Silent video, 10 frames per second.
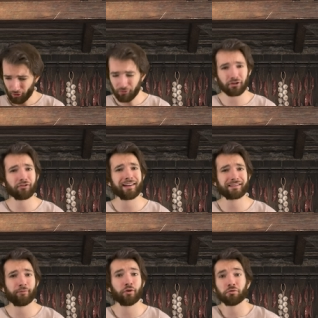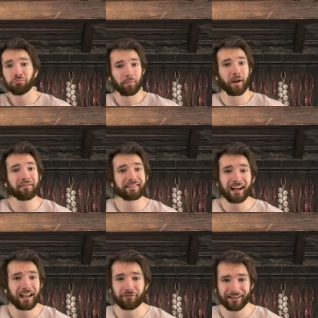Told the crazy fool, my
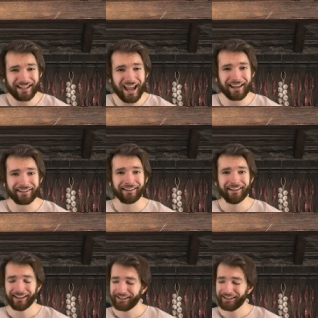parents aren't even dead.